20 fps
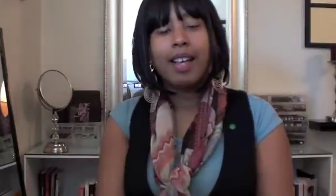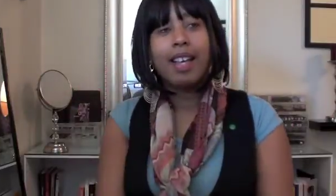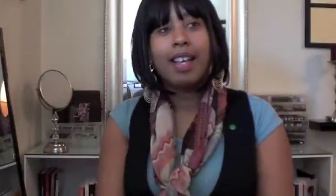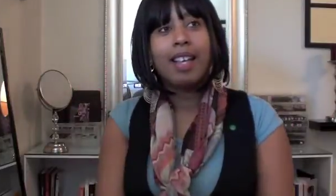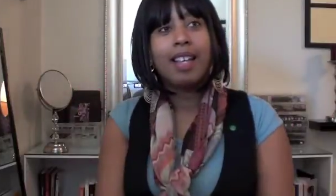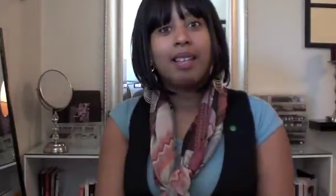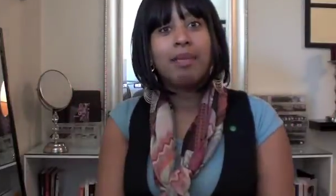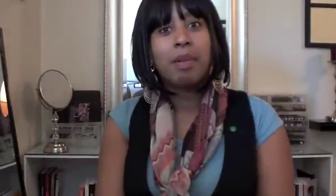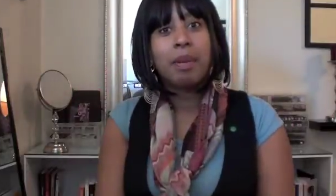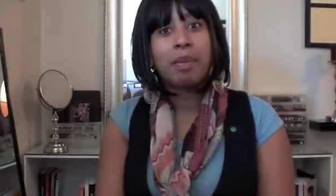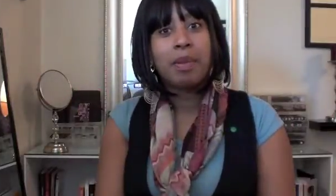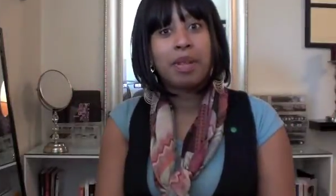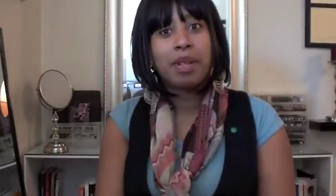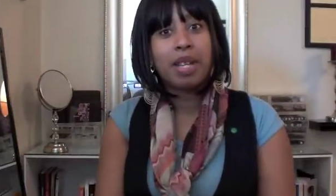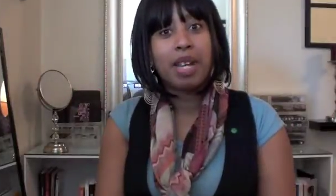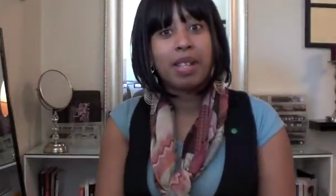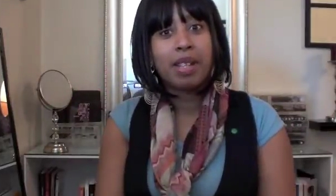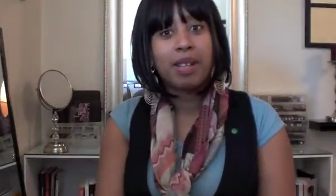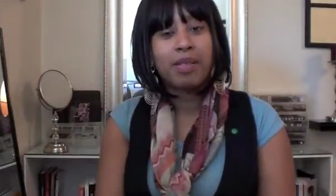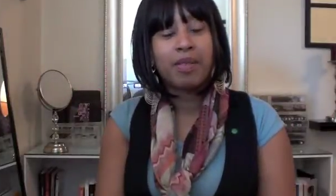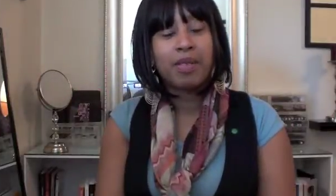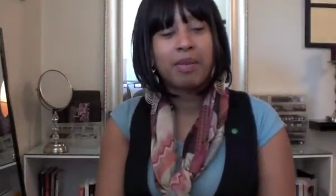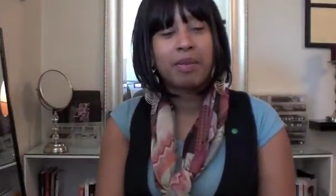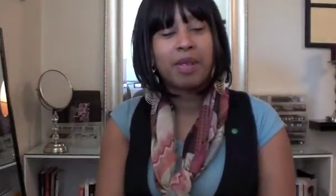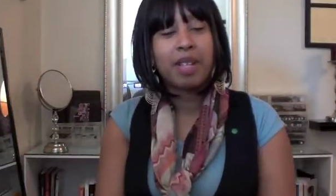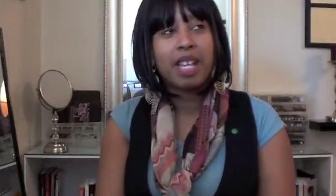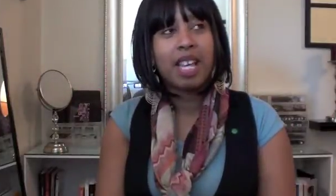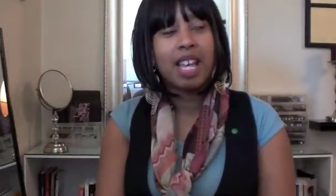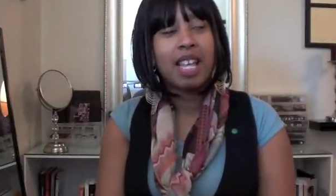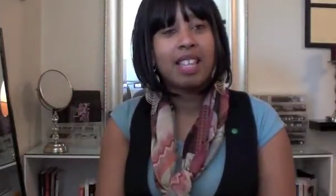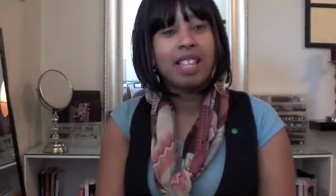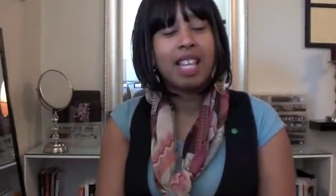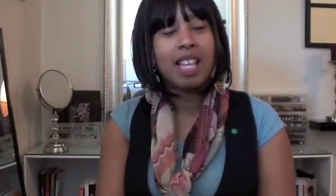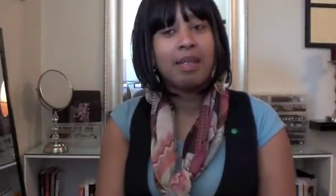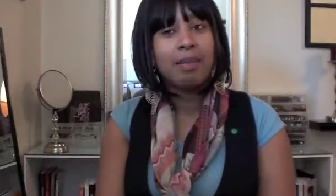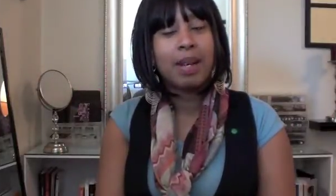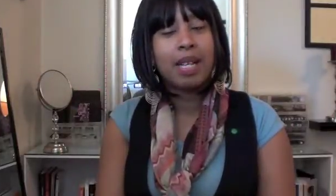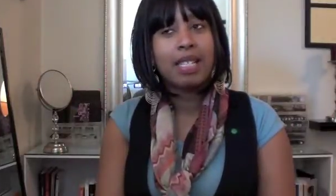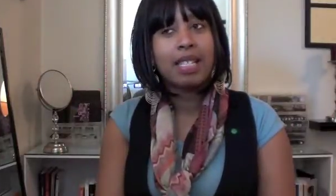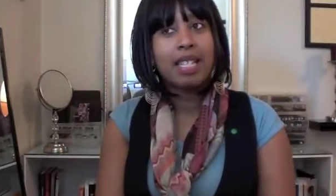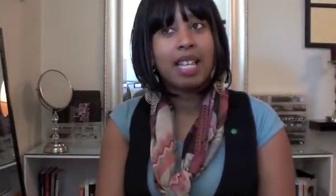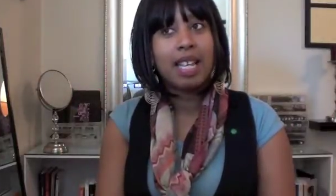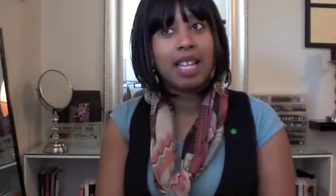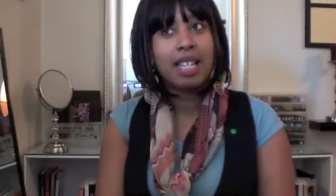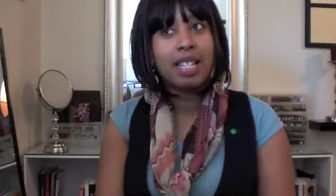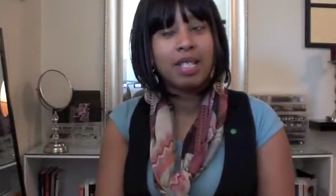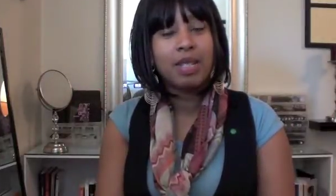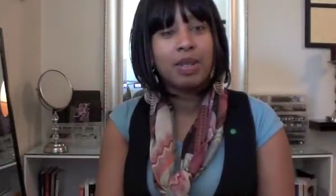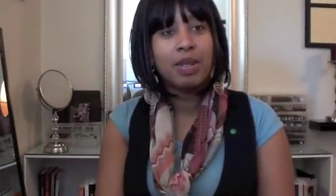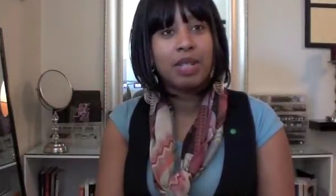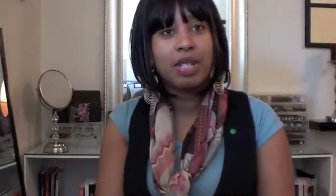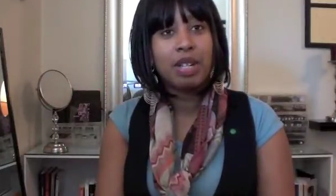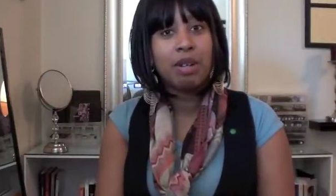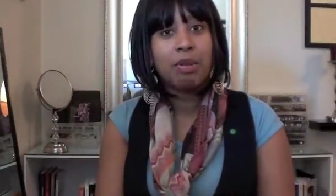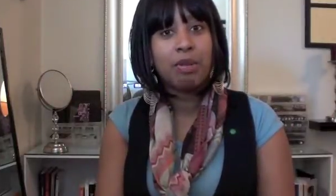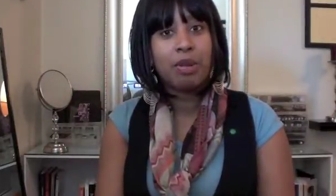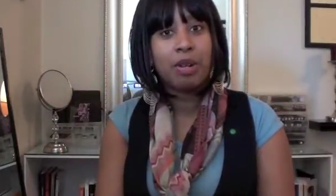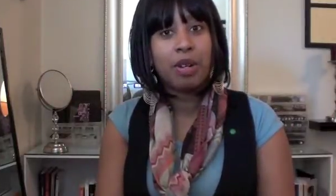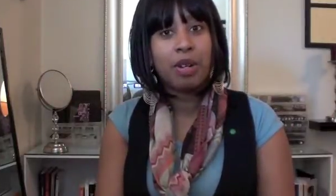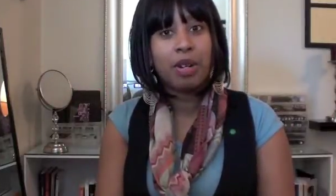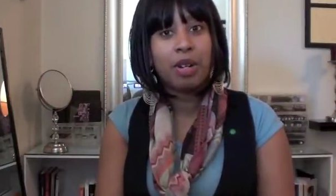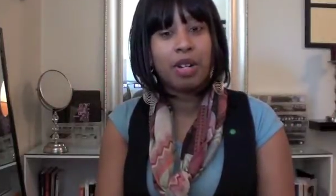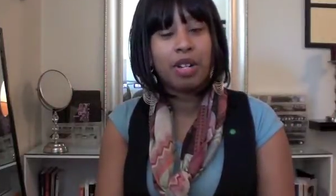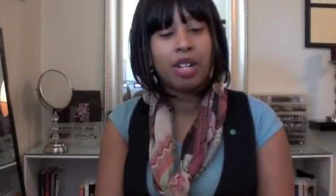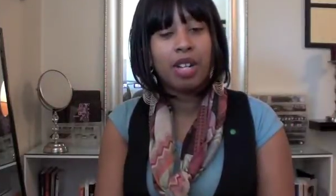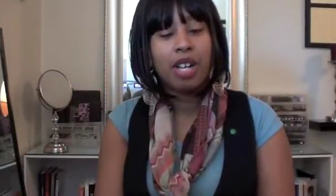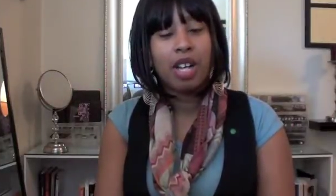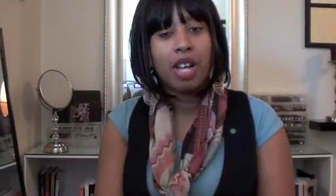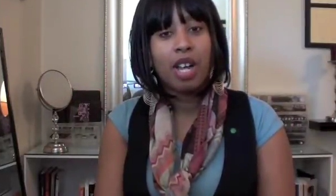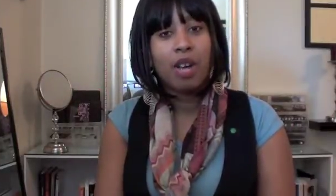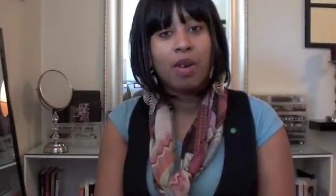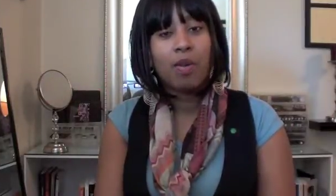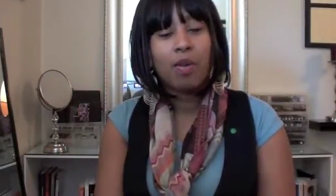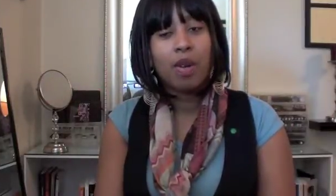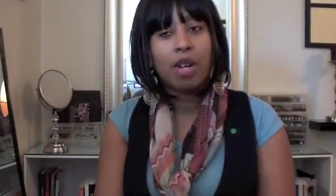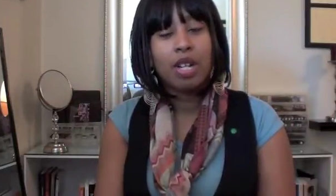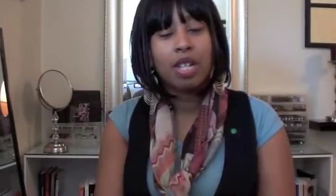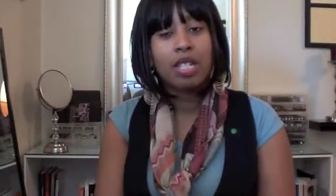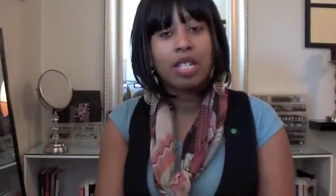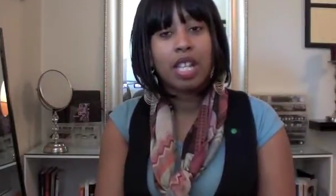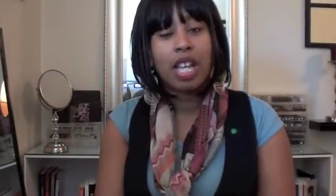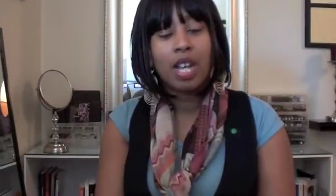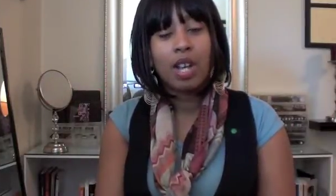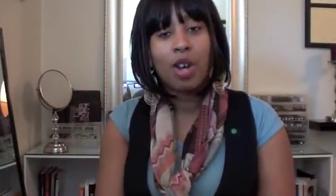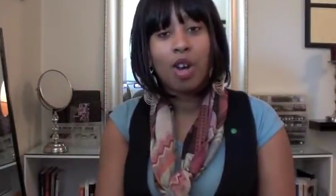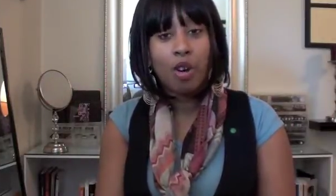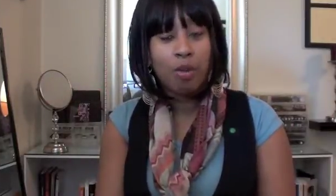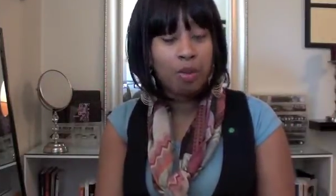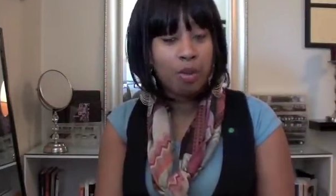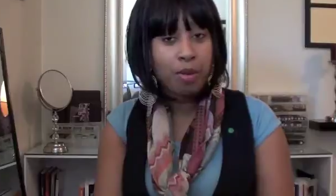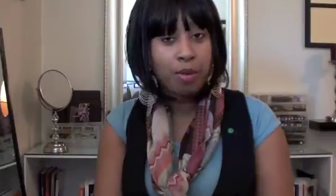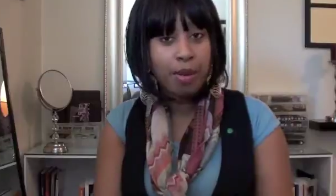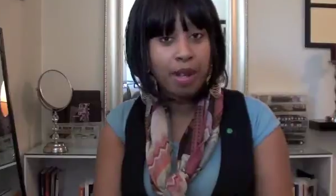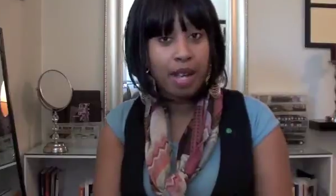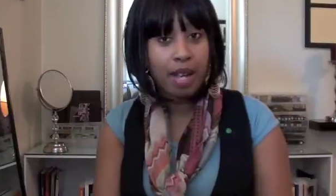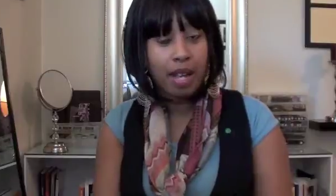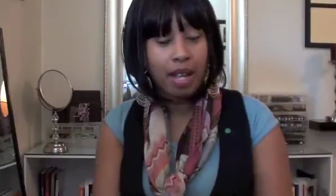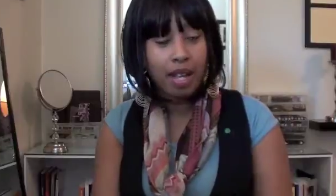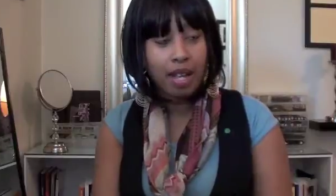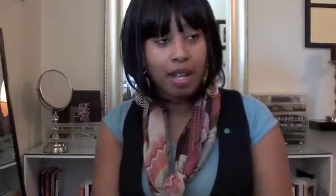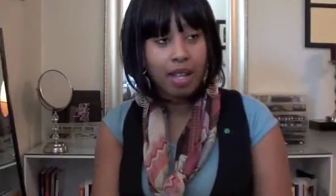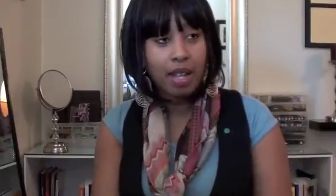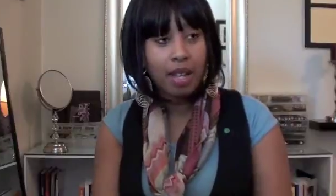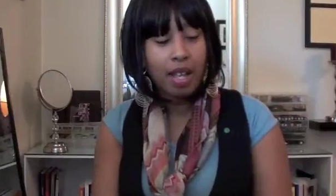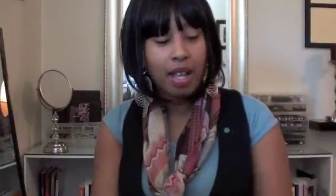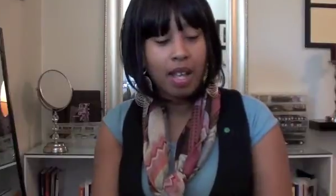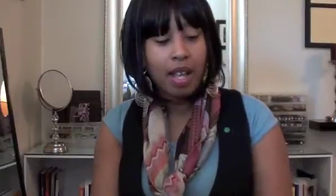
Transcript: And my mother got that for me. And then my second Dooney and Bourke was a hobo bag.